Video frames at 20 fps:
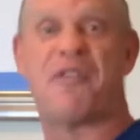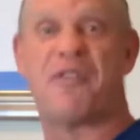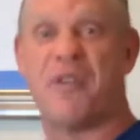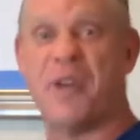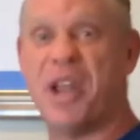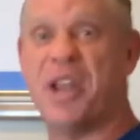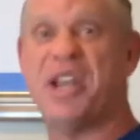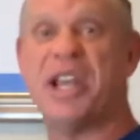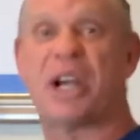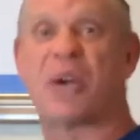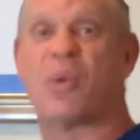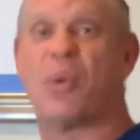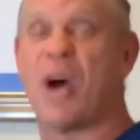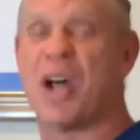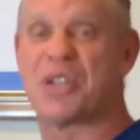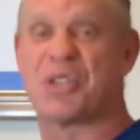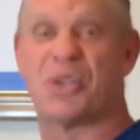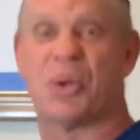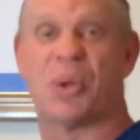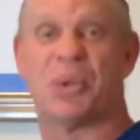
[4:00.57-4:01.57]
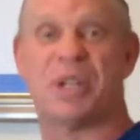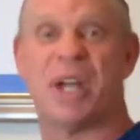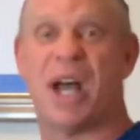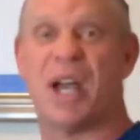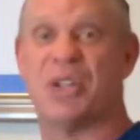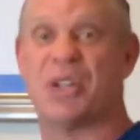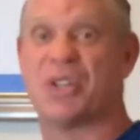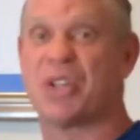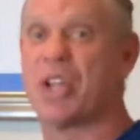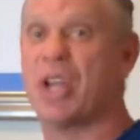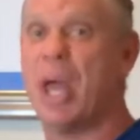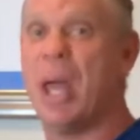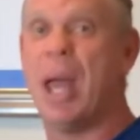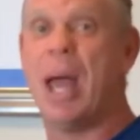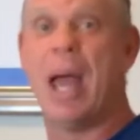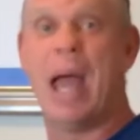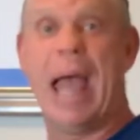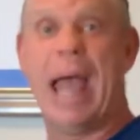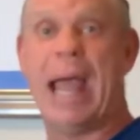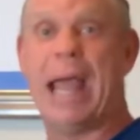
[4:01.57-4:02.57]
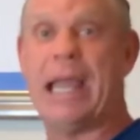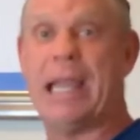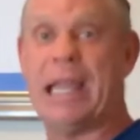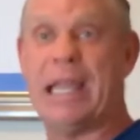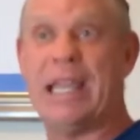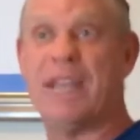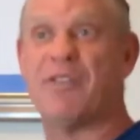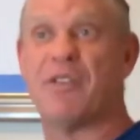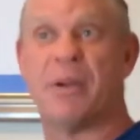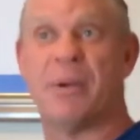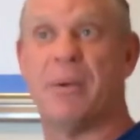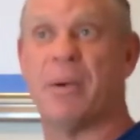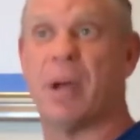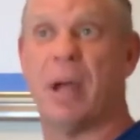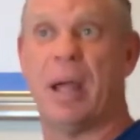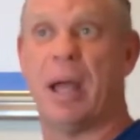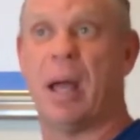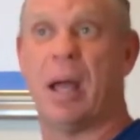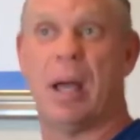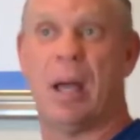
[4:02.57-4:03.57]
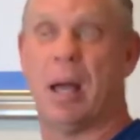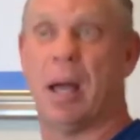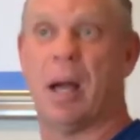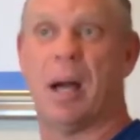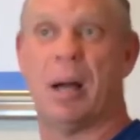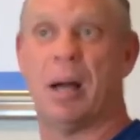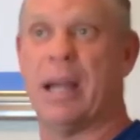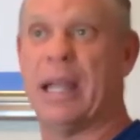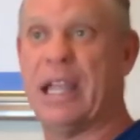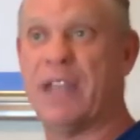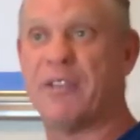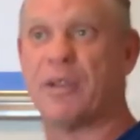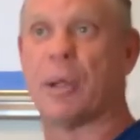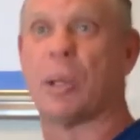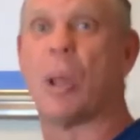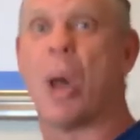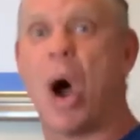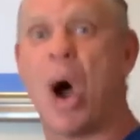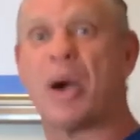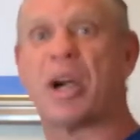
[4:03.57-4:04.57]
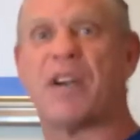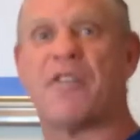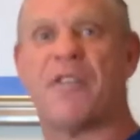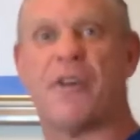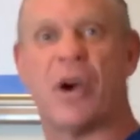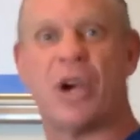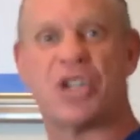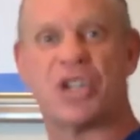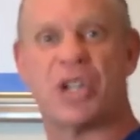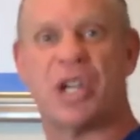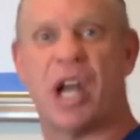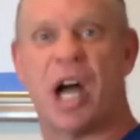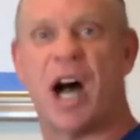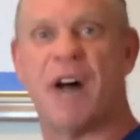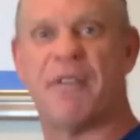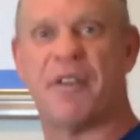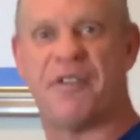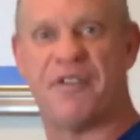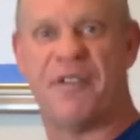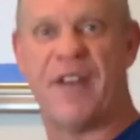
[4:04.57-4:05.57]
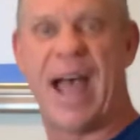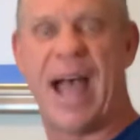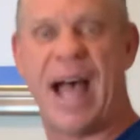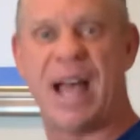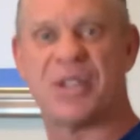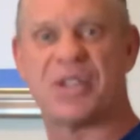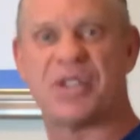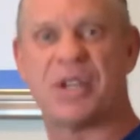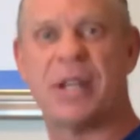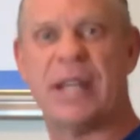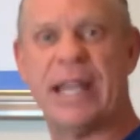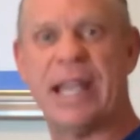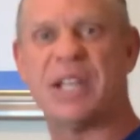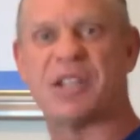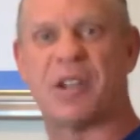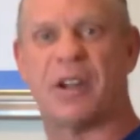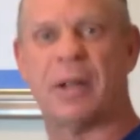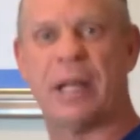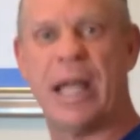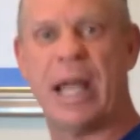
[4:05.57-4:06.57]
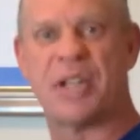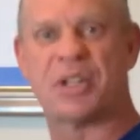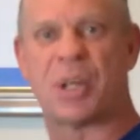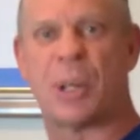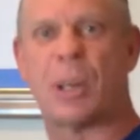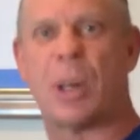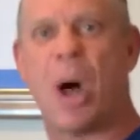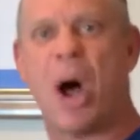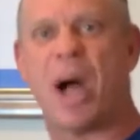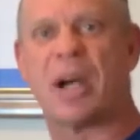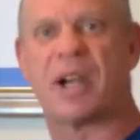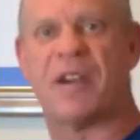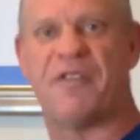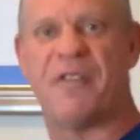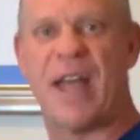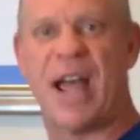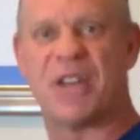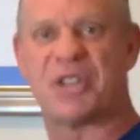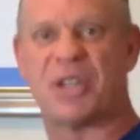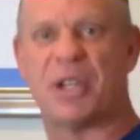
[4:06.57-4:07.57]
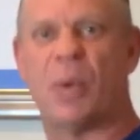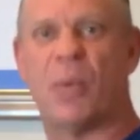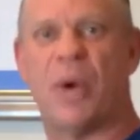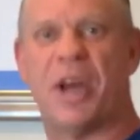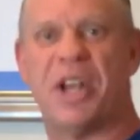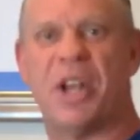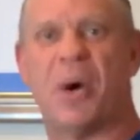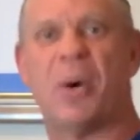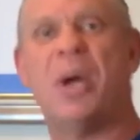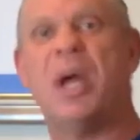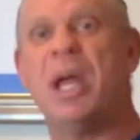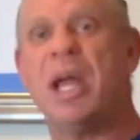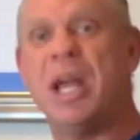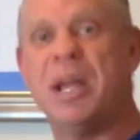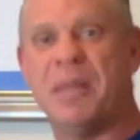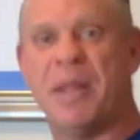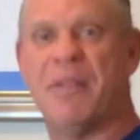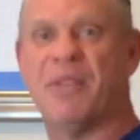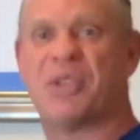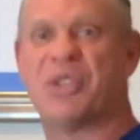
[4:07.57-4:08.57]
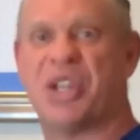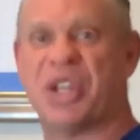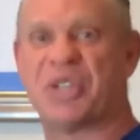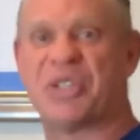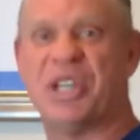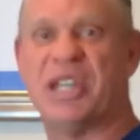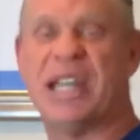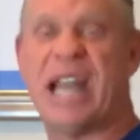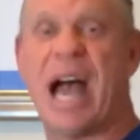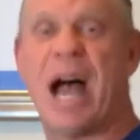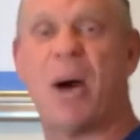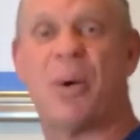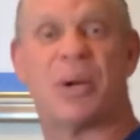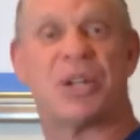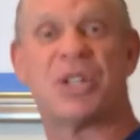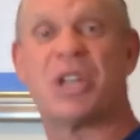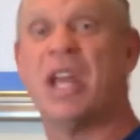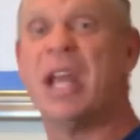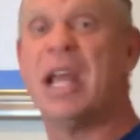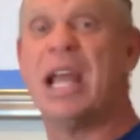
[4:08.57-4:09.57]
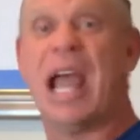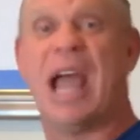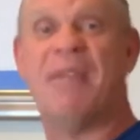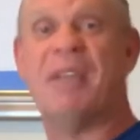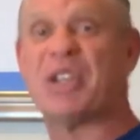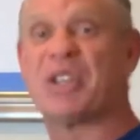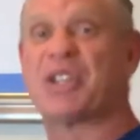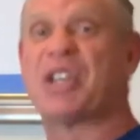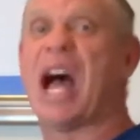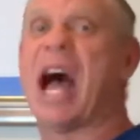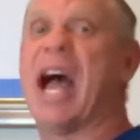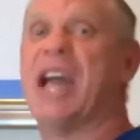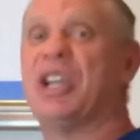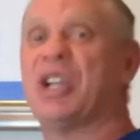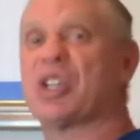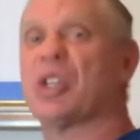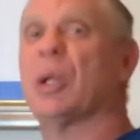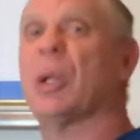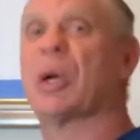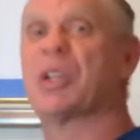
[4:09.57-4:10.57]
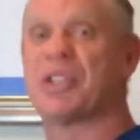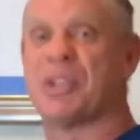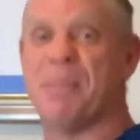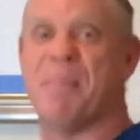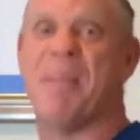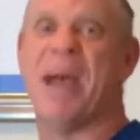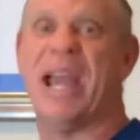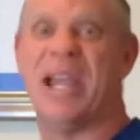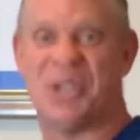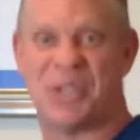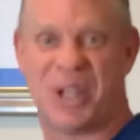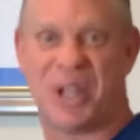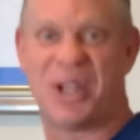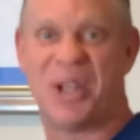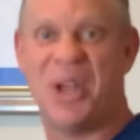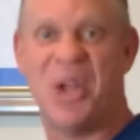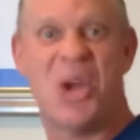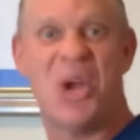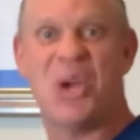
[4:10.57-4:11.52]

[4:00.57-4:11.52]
friend Nick Russell does a even longer version of a fast. He has a longer fasting window than the 16 hours. And this guy just looks amazing.